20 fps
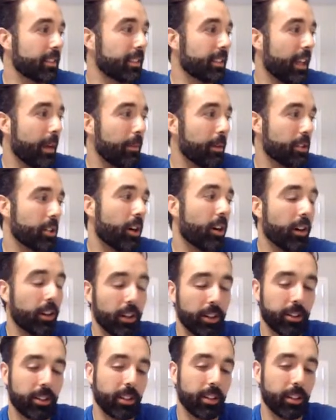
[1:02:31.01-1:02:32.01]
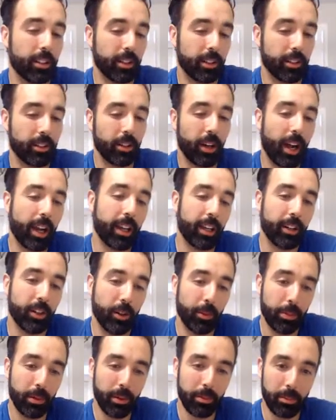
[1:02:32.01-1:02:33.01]
that much harder to crack it
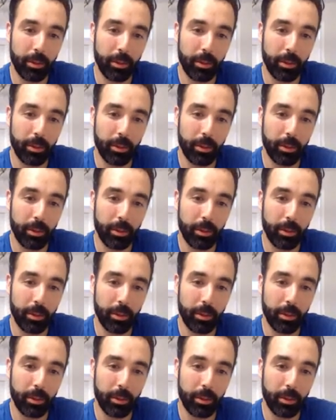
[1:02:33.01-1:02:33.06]
open.